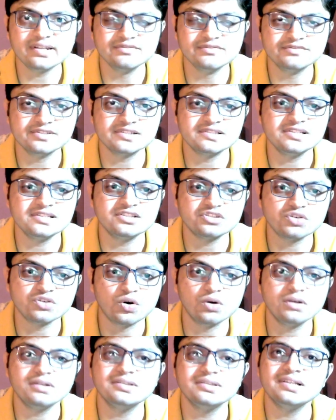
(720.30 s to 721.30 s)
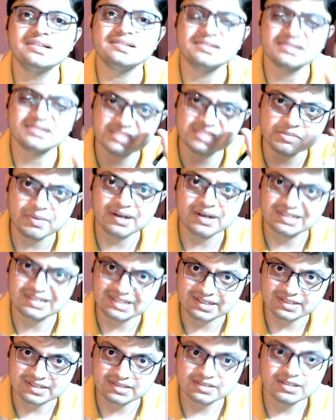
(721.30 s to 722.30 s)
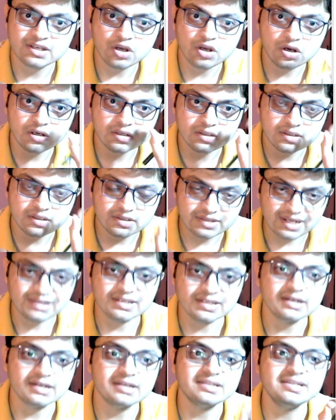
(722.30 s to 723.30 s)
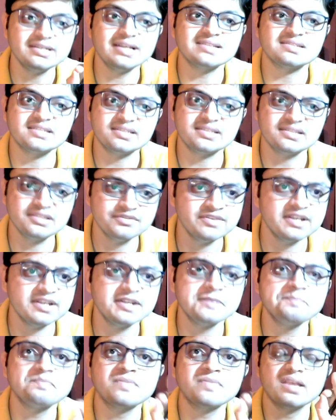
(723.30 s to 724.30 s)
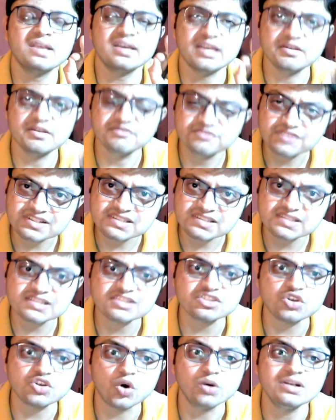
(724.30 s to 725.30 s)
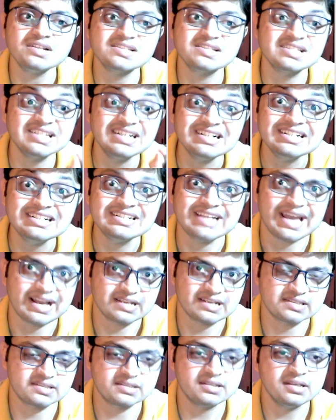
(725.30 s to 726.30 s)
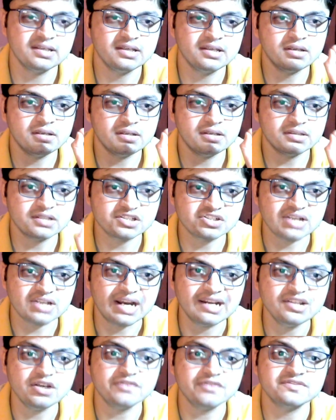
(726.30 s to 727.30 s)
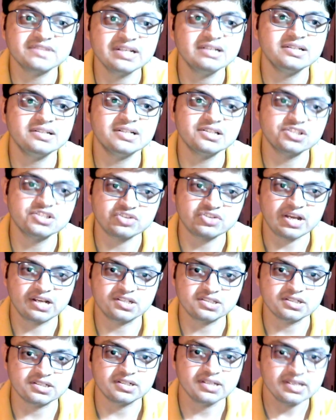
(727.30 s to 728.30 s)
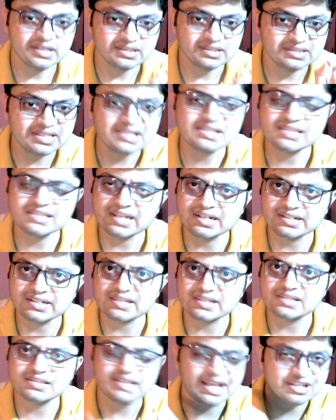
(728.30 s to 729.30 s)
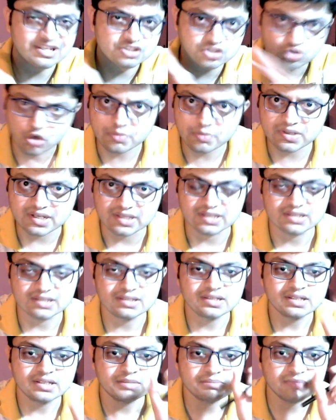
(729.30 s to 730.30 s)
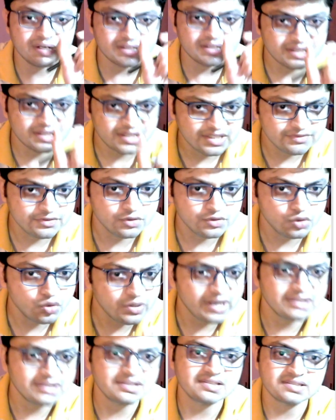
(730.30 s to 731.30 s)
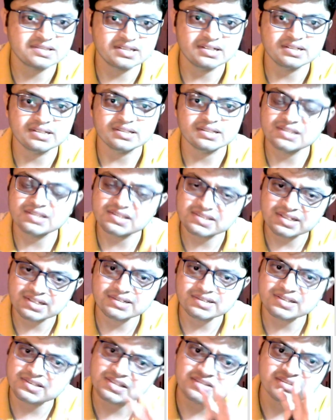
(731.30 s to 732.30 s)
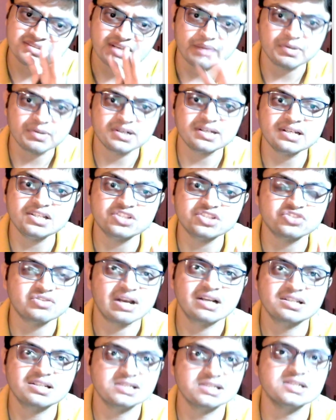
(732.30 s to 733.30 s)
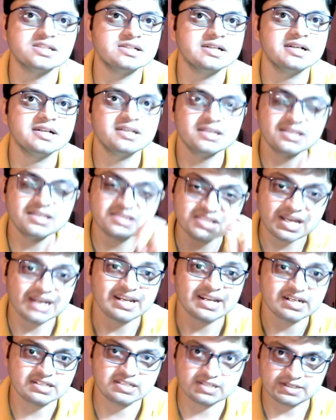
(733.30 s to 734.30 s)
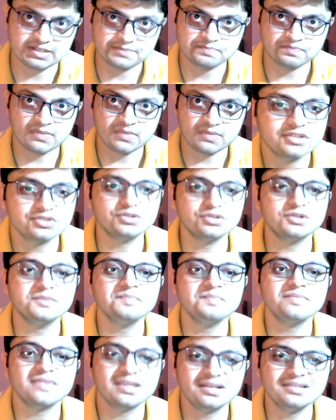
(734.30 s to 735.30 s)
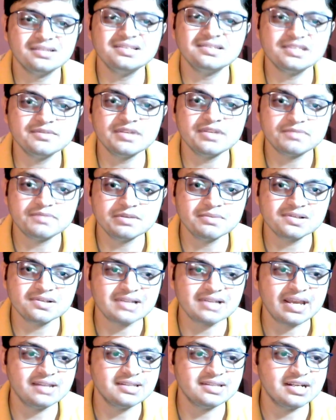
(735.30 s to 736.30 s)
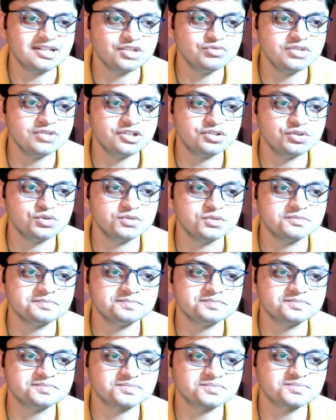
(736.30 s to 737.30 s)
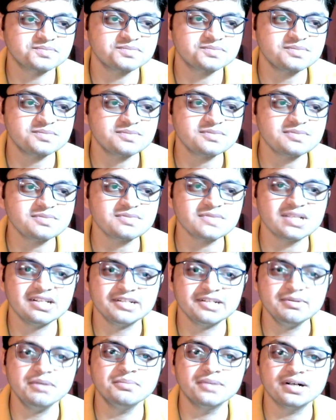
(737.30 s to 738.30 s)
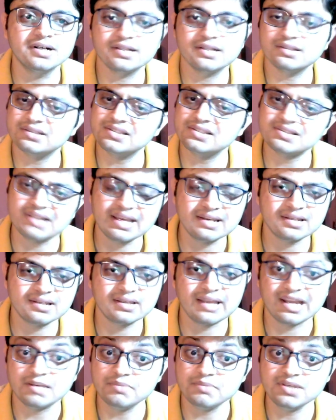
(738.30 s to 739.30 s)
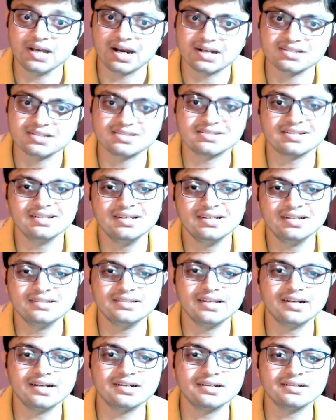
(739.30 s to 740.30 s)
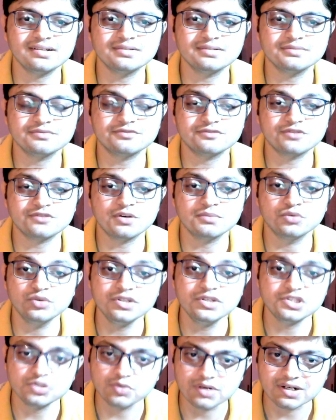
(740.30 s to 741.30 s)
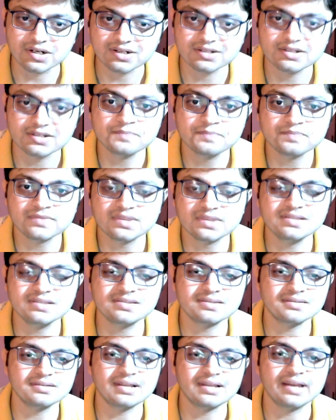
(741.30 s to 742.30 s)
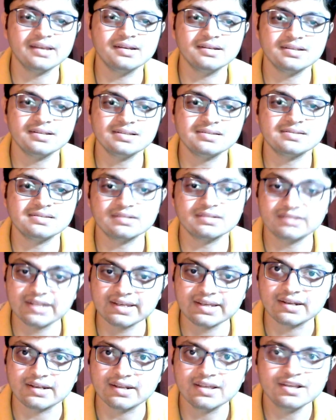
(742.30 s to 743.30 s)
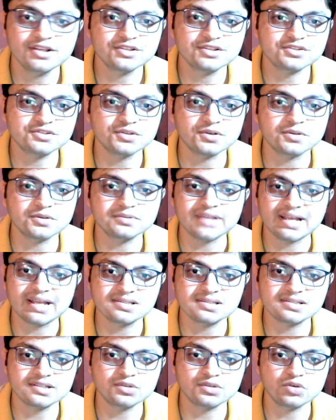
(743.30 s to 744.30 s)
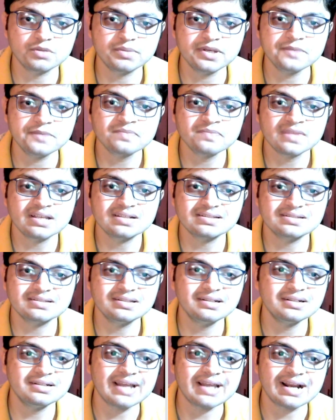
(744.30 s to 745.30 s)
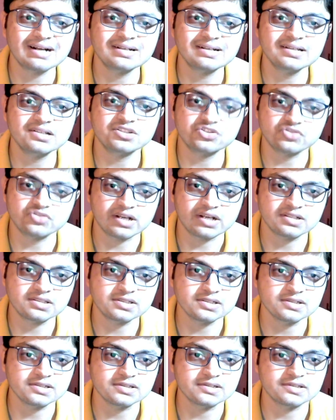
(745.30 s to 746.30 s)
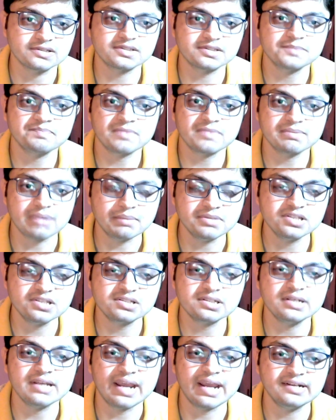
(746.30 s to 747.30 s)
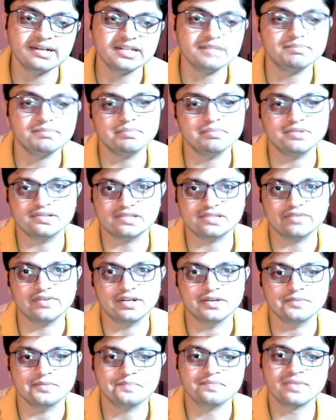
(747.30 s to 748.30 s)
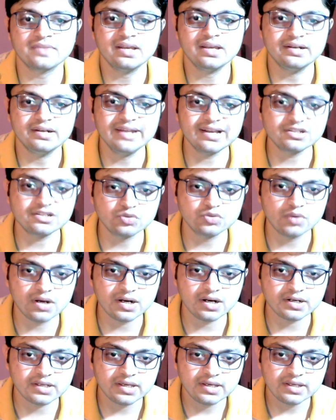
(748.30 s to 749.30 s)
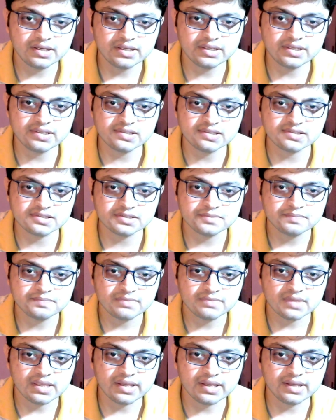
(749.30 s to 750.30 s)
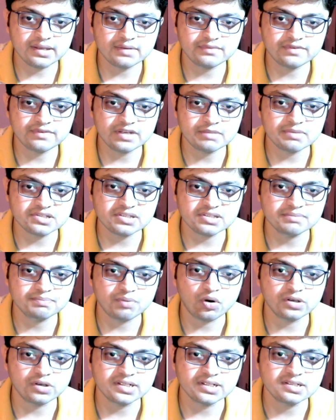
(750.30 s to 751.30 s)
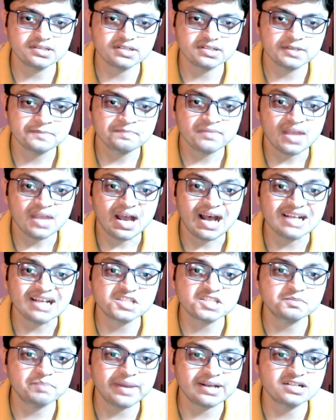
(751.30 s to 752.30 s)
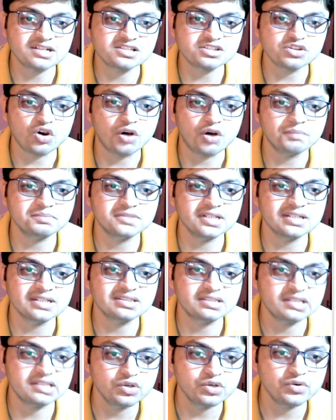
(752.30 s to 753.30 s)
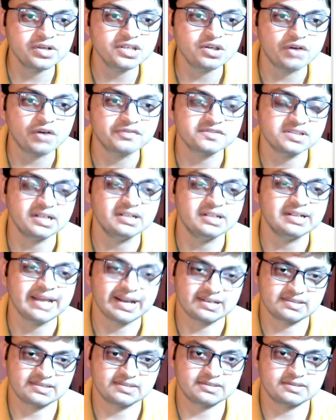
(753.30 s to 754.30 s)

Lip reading: emphasis on the semantic. Rather, he has given emphasis on syntax, the study of sentence structure. This sentence has no meaning, but if you look at this sentence is grammatically structured, is correct. So this is a very famous line that you need to remember. This line can be asked that from which work this line is taken. So the answer will be Syntactic Structures, published in 1957. Next work is again very much important, Aspects of the Theory of Syntax.